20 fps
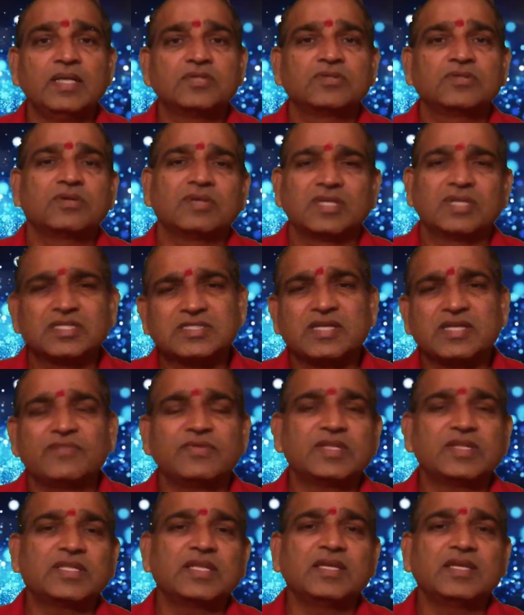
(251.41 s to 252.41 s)
So rest
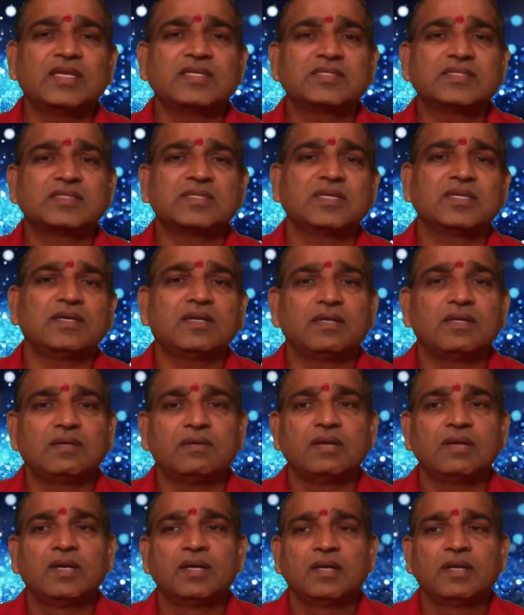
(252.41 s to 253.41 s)
everything is,
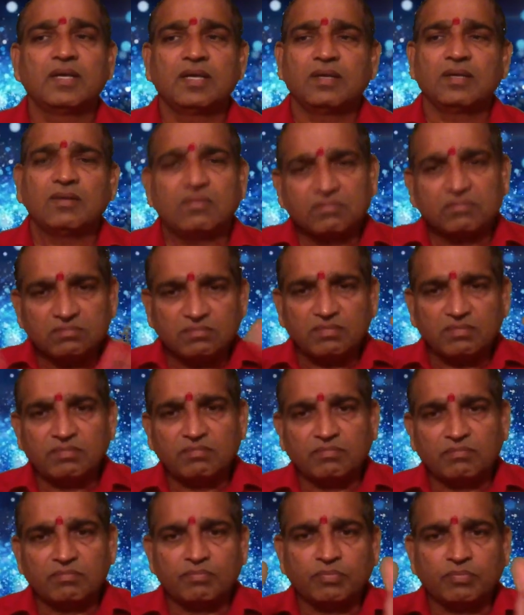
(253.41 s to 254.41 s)

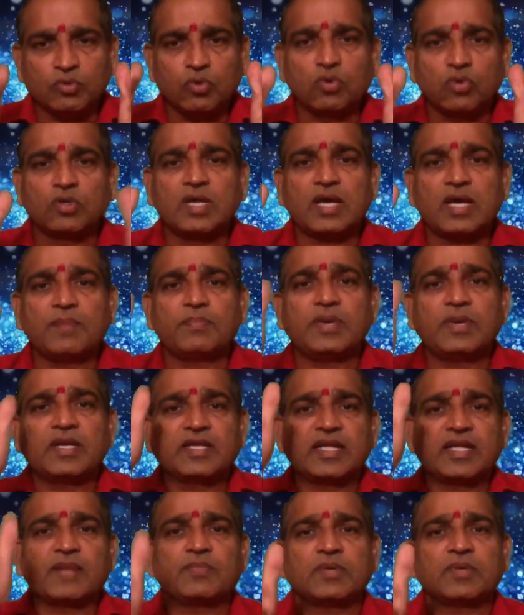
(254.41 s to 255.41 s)
cooked up
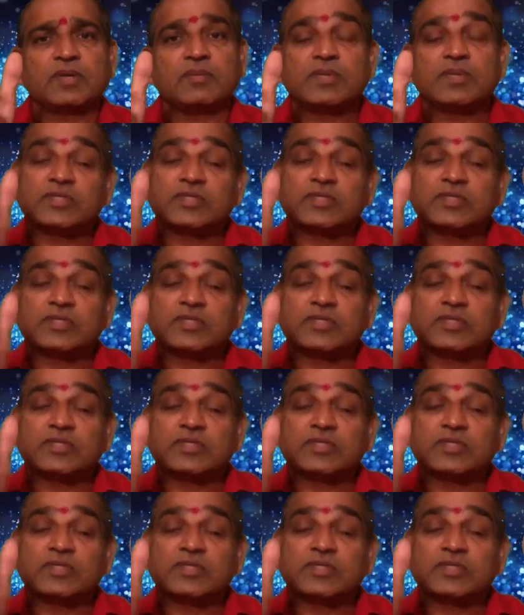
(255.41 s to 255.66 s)
and kept.